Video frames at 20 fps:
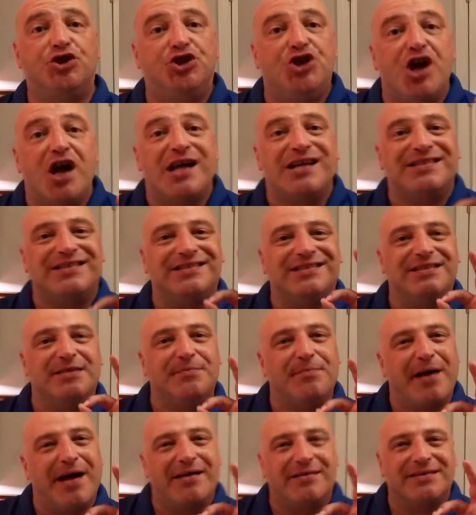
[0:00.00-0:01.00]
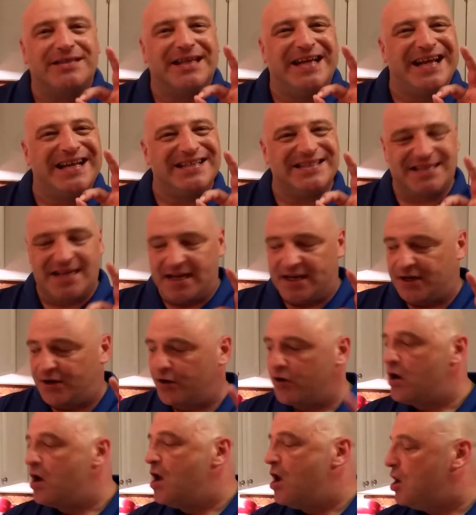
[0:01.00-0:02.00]
just about to get
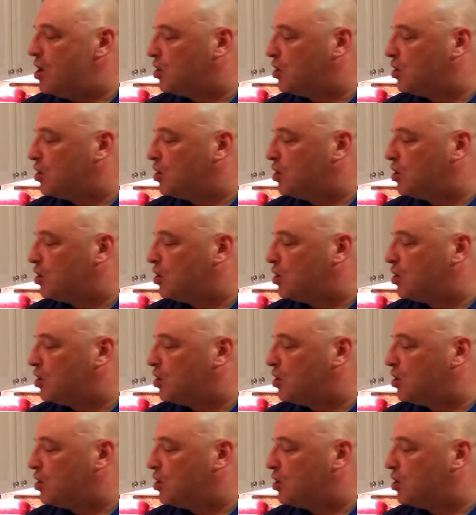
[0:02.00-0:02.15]
tender.